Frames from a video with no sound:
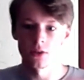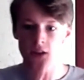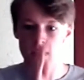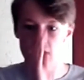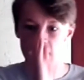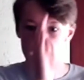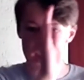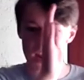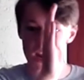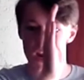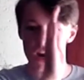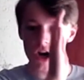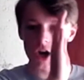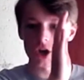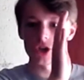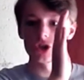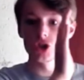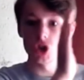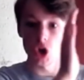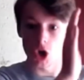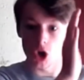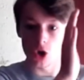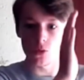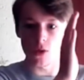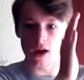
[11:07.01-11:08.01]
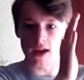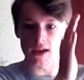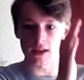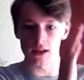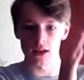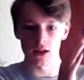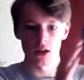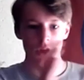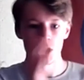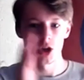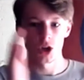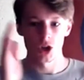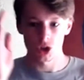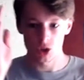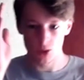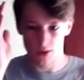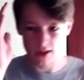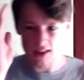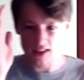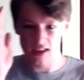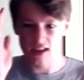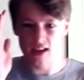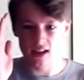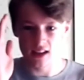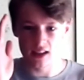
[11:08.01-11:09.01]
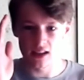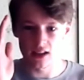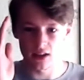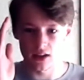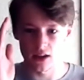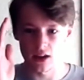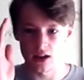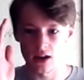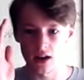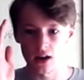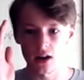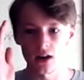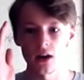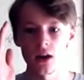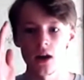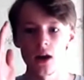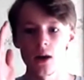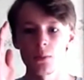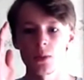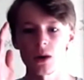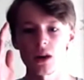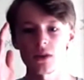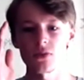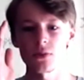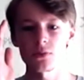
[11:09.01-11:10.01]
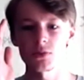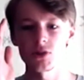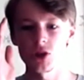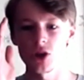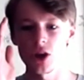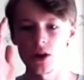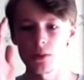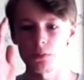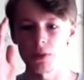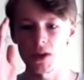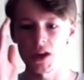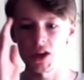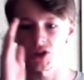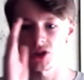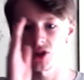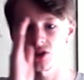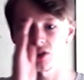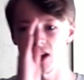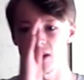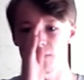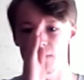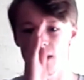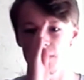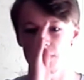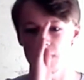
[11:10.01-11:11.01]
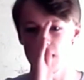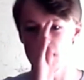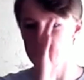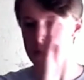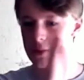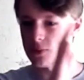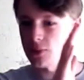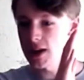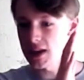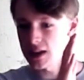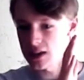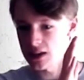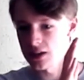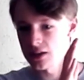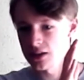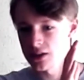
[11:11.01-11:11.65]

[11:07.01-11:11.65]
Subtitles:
Here, too weak. So I need to get it in here. But if I'm too impatient, it might be a bit weak.